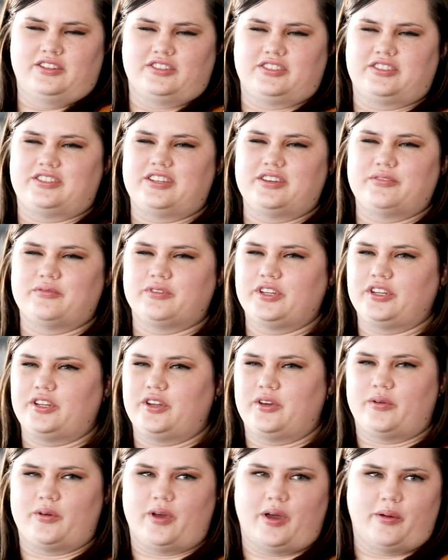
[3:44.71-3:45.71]
just didn't really
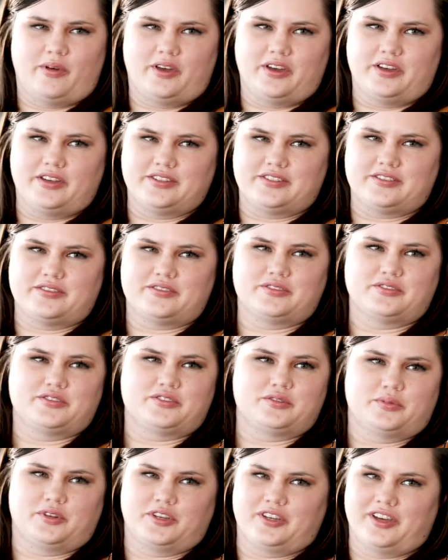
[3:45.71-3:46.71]
know who I was, still
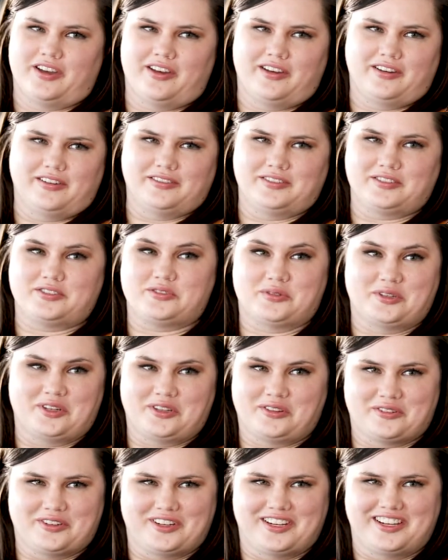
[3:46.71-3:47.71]
super young, like
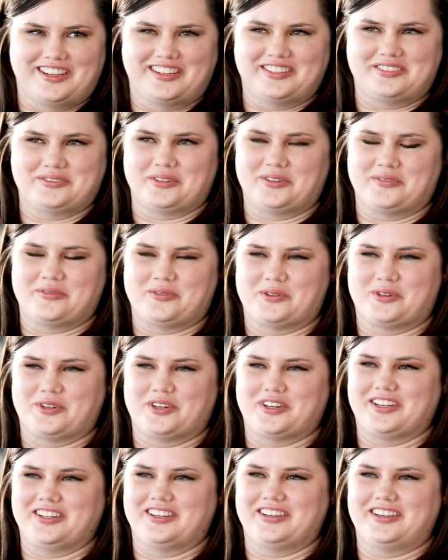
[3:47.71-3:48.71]
23,
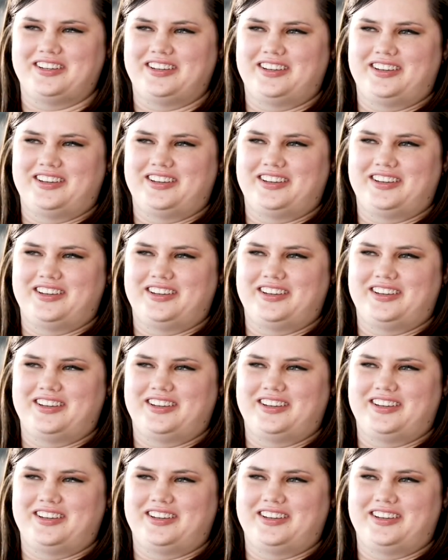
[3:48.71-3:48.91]
24,